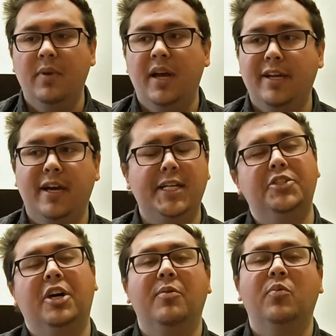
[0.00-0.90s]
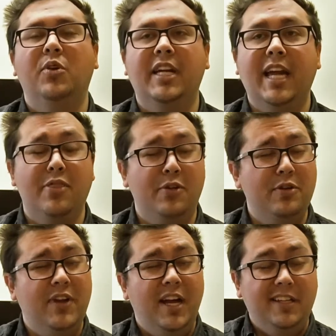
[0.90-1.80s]
I got a job working at
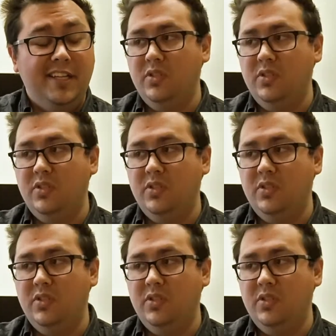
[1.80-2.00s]
Thunder Valley,